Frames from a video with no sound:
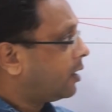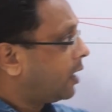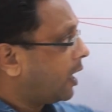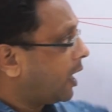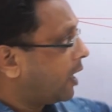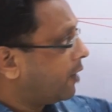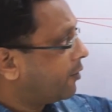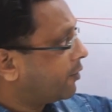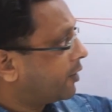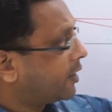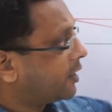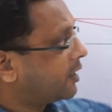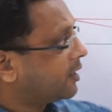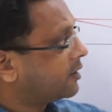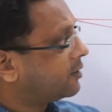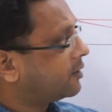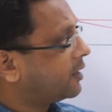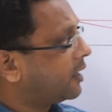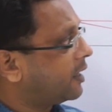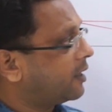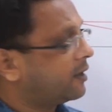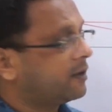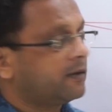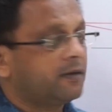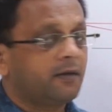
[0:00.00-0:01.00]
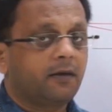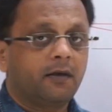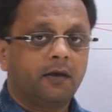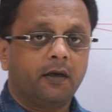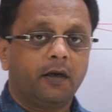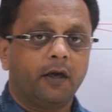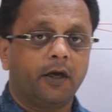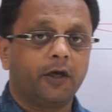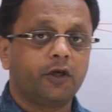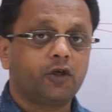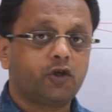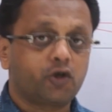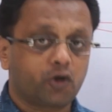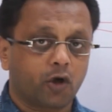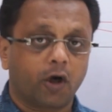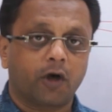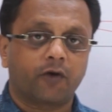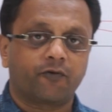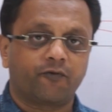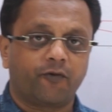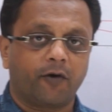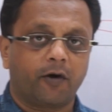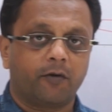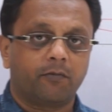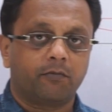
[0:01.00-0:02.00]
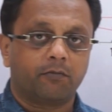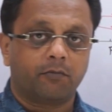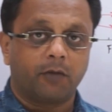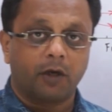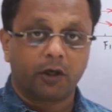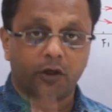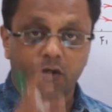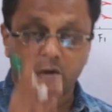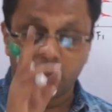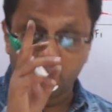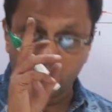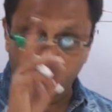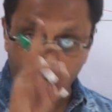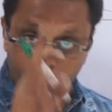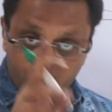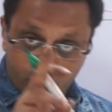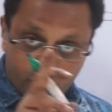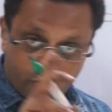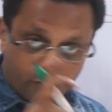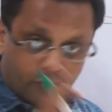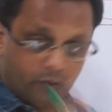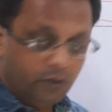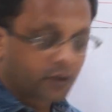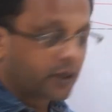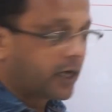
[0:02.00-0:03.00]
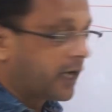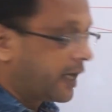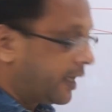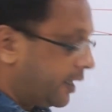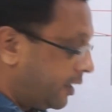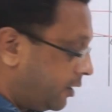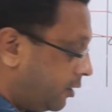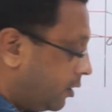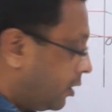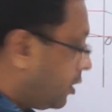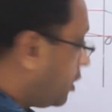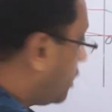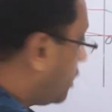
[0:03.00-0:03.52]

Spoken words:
I have written there in short form, but you should write